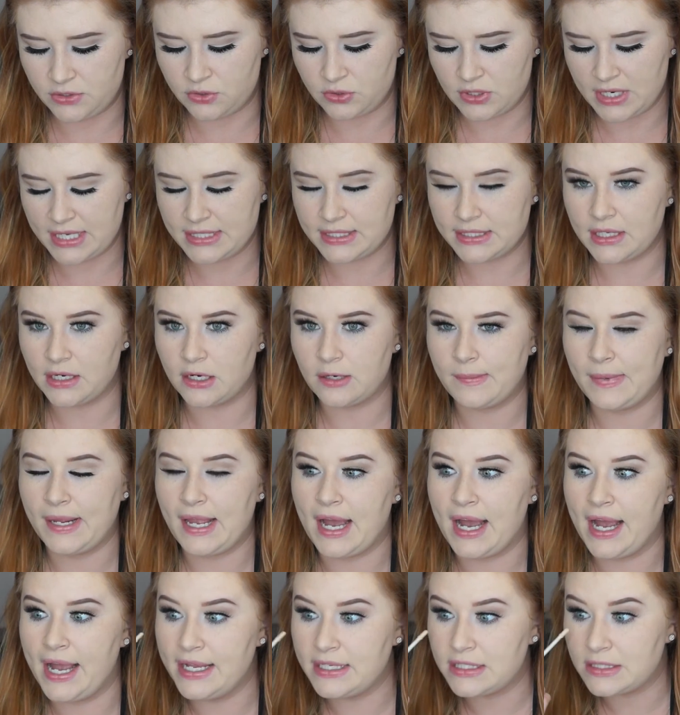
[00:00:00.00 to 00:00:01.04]
dry skin on my
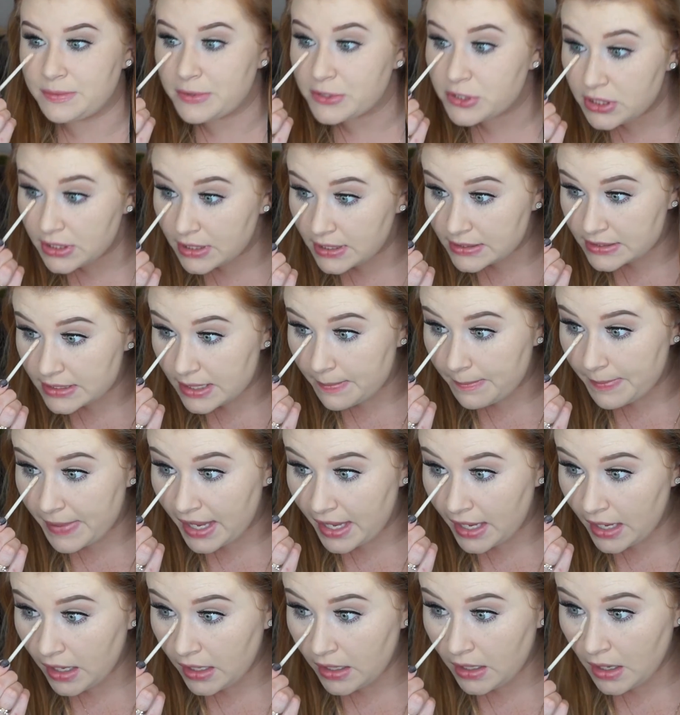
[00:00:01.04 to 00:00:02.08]
eyes, especially because I
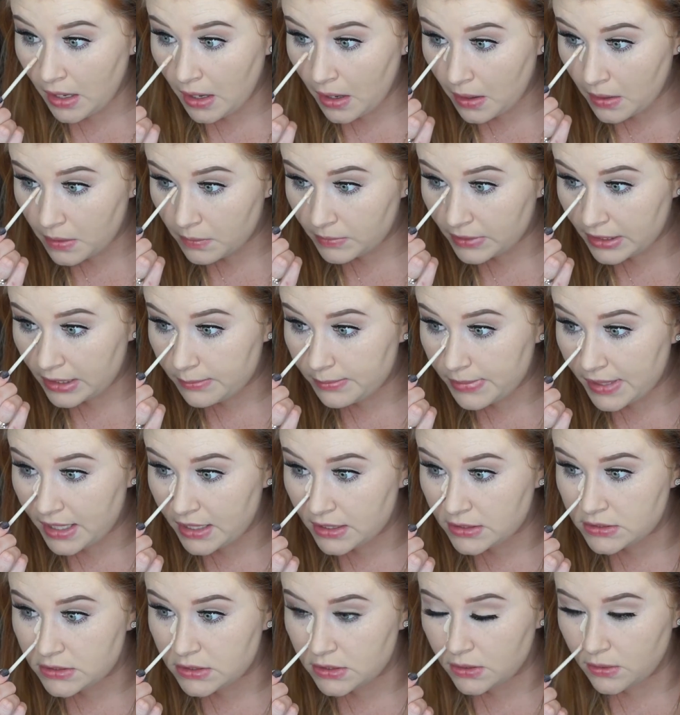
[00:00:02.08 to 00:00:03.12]
bake, when I
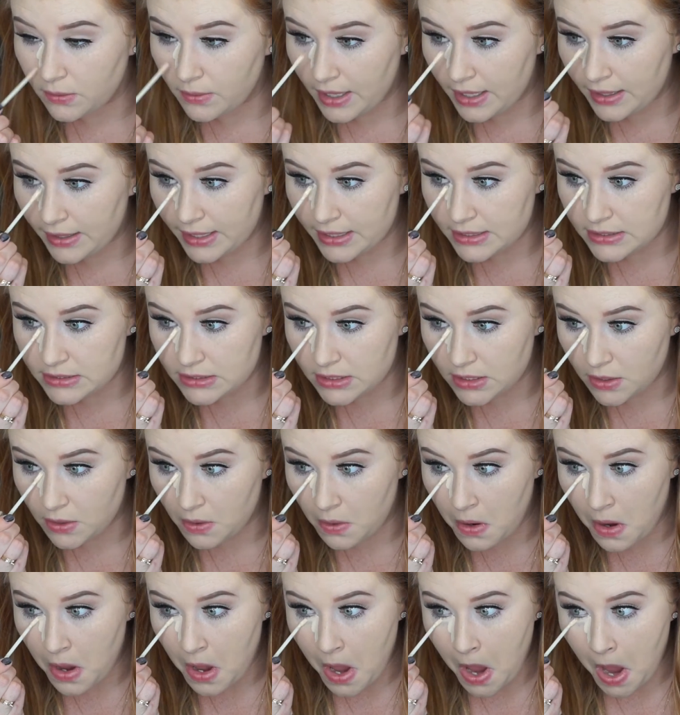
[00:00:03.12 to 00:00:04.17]
bake too, I like
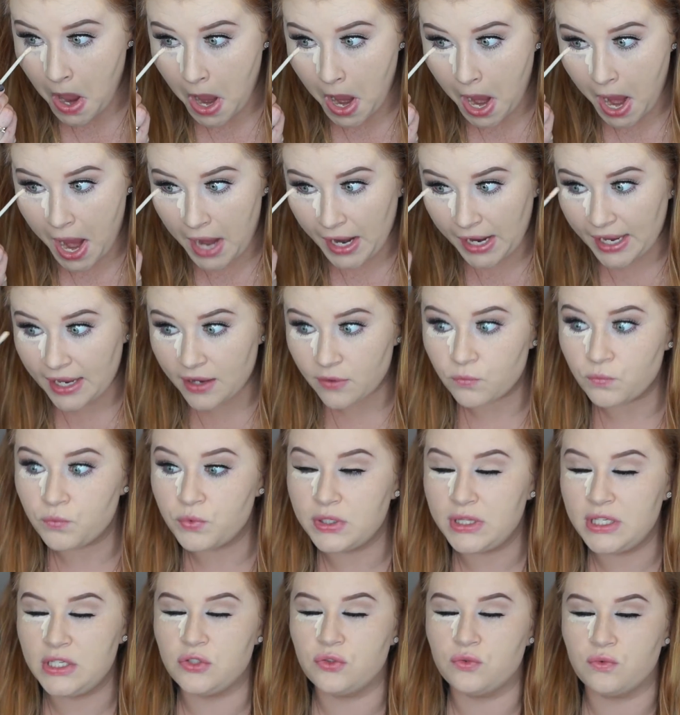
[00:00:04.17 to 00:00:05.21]
to get
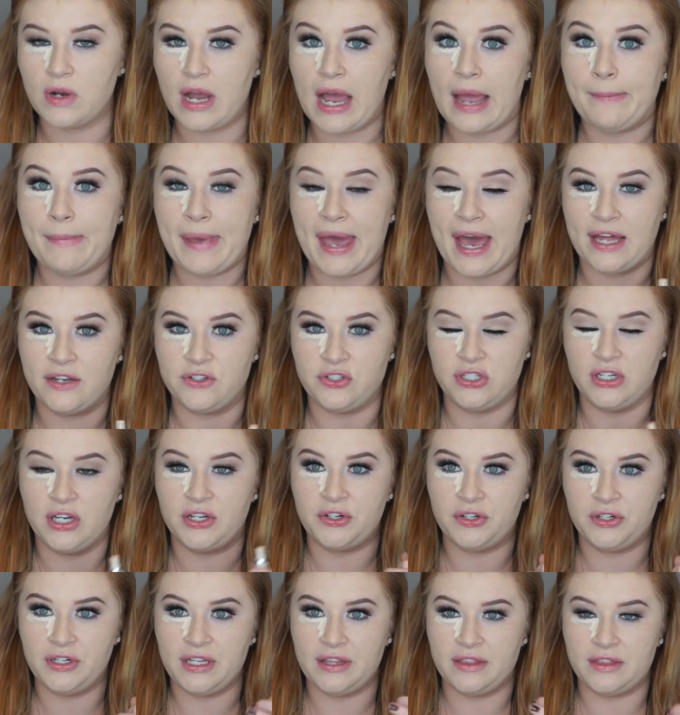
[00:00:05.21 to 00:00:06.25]
really dry patchy
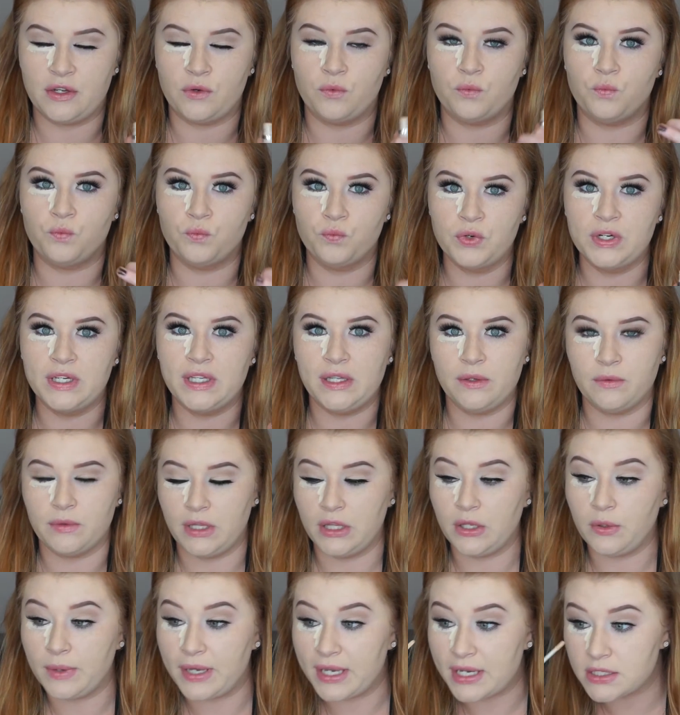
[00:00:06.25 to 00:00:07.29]
underneath there really,
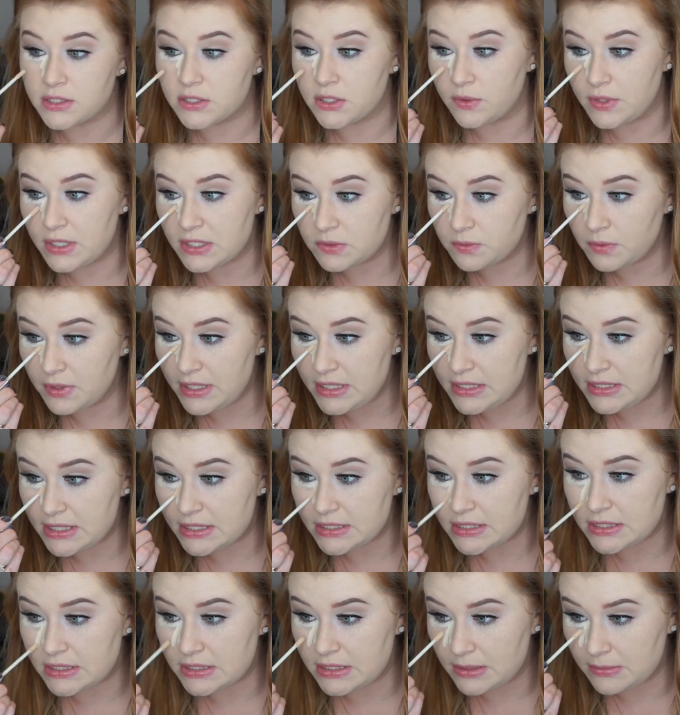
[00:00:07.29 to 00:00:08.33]
really quick. So this one
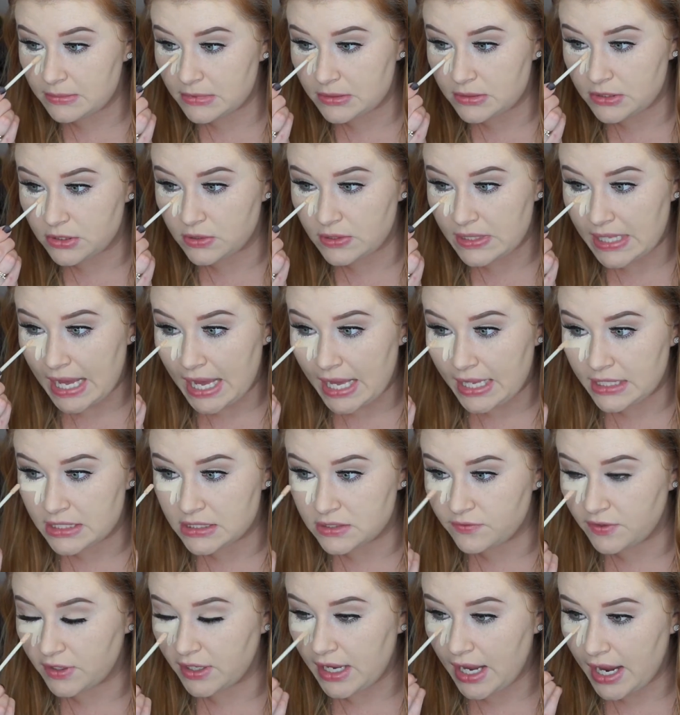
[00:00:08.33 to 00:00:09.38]
doesn't seem to do that, and
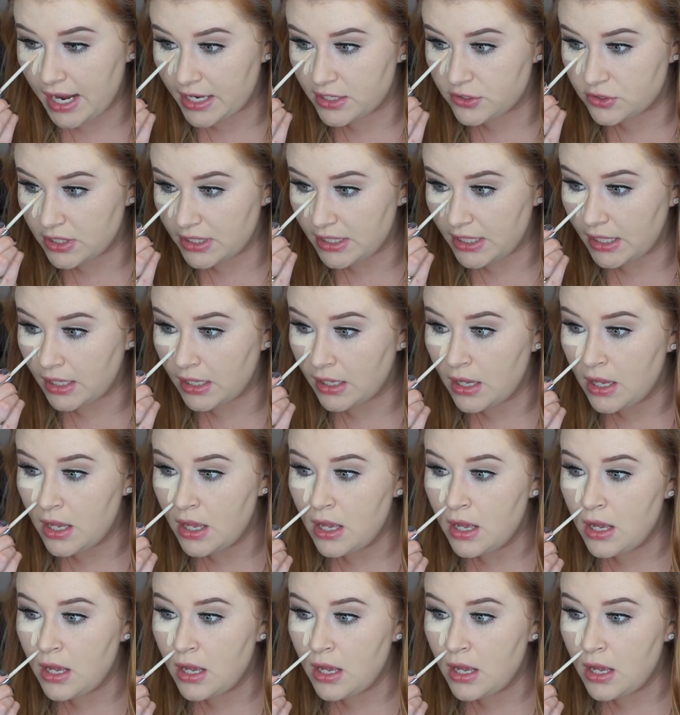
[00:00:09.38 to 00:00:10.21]
it's very hydrating.